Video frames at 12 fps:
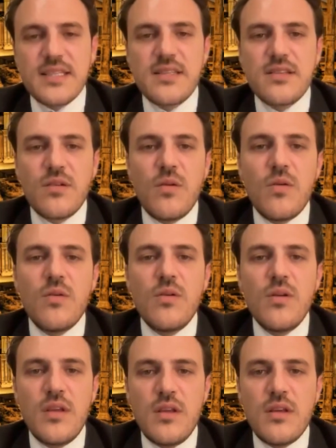
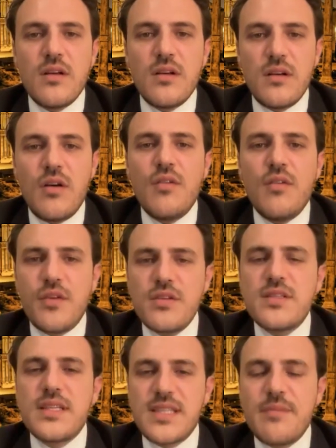So, uh, of
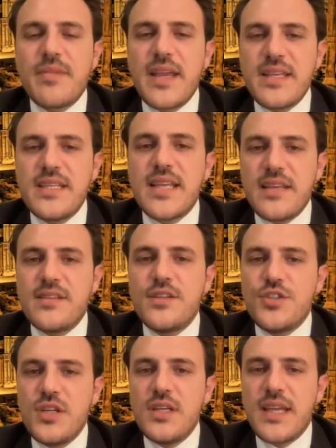course, in some cases,
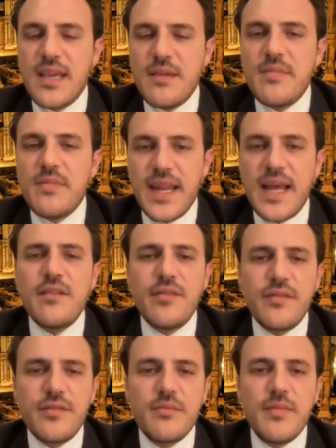ICG can be enough,